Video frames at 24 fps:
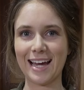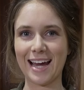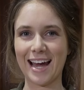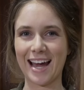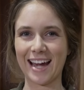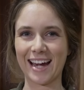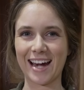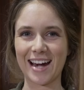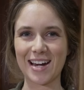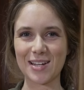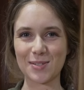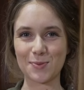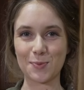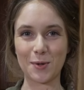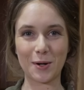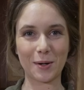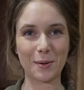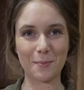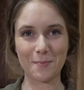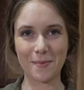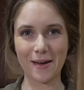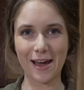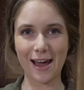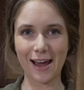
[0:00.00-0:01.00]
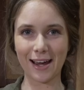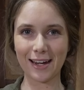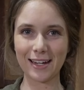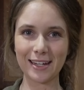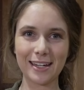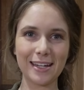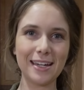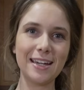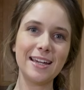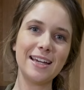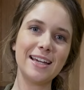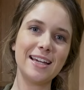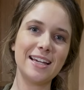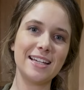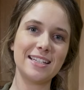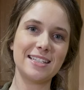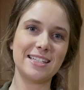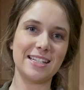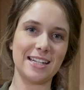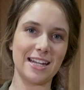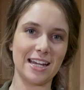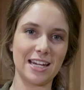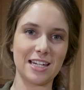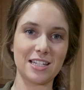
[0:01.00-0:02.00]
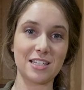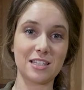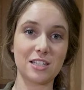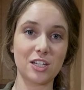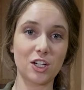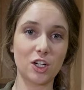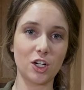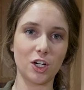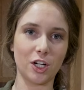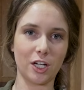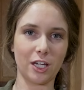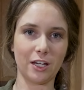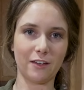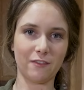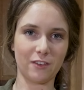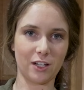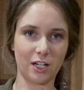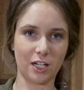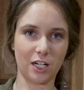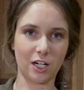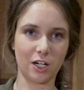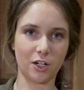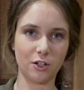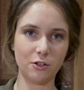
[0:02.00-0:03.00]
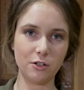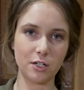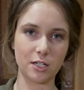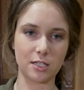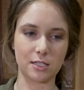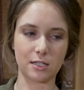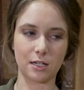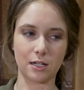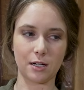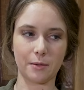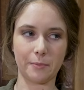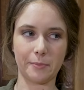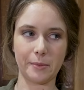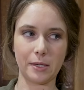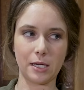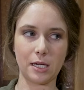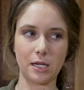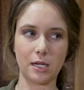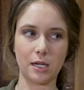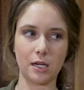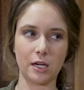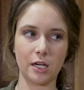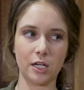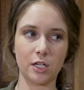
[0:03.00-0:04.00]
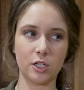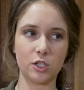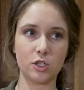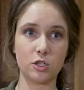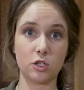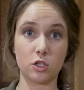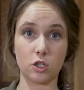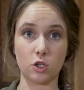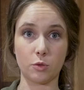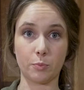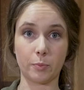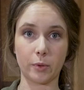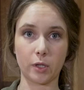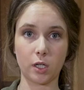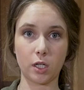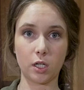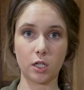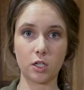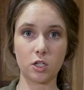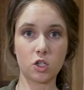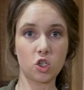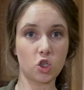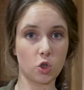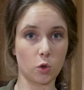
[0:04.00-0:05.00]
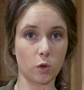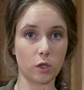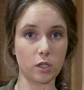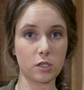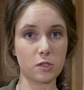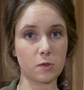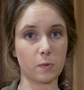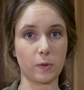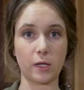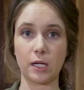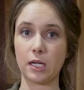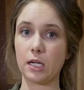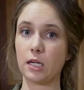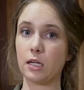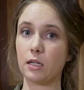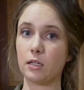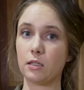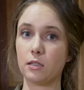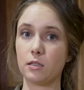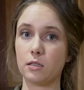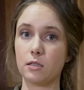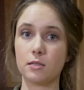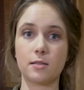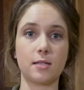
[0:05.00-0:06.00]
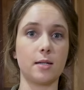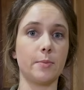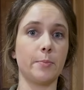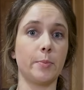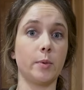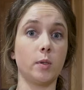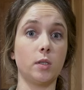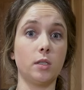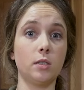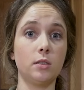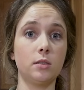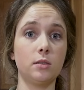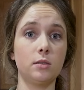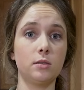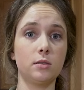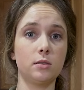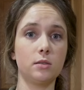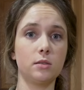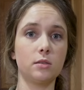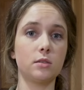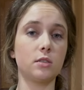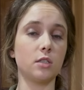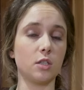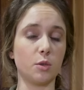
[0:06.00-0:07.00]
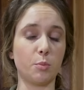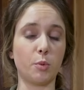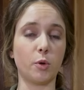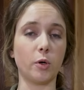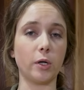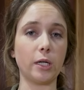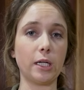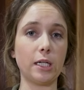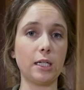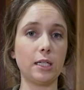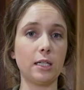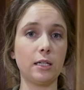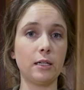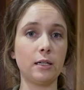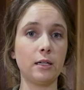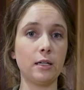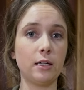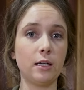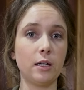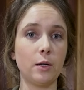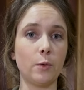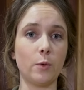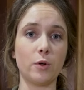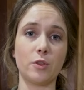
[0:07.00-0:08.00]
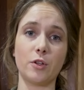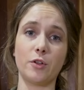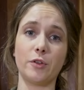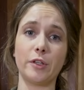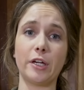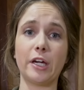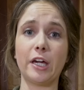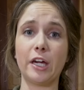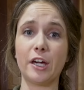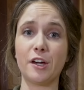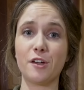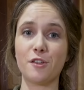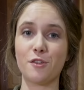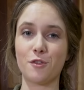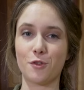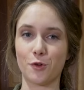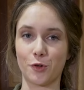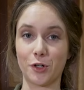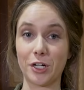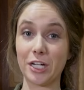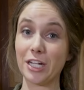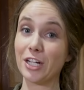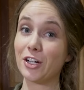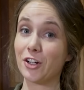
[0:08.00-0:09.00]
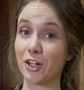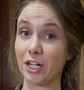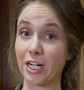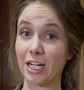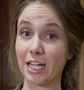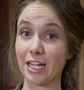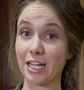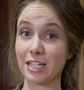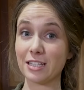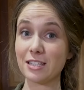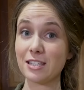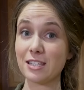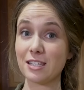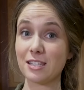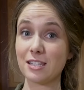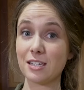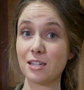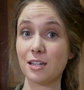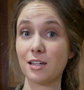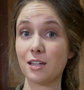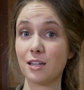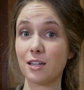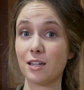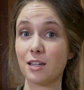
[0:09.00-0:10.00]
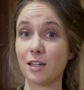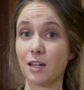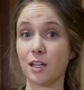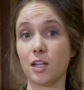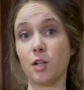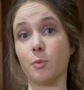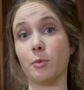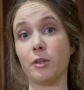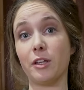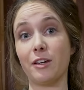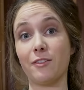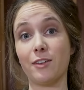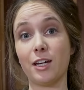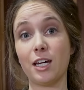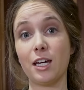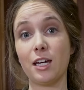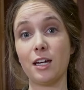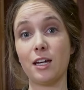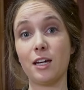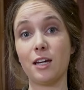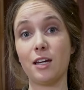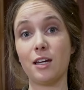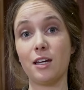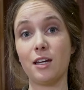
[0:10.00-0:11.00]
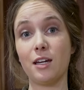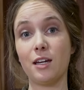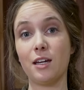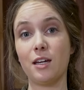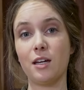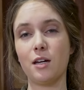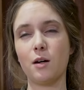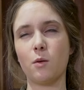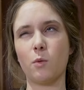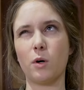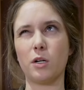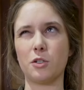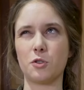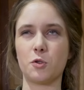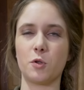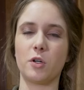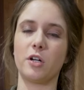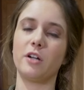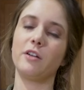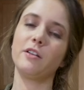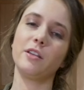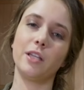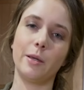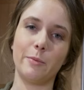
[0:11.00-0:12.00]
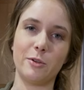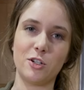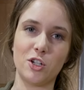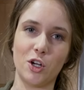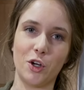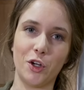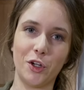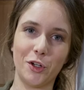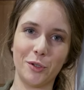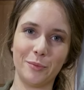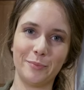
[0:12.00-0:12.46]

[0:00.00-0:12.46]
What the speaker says: Hi guys, welcome back. Today's cooking video is gonna be super short, sweet, simple, to the point, with only 3 ingredients. Can you believe it? Well, sorta. Let me show you.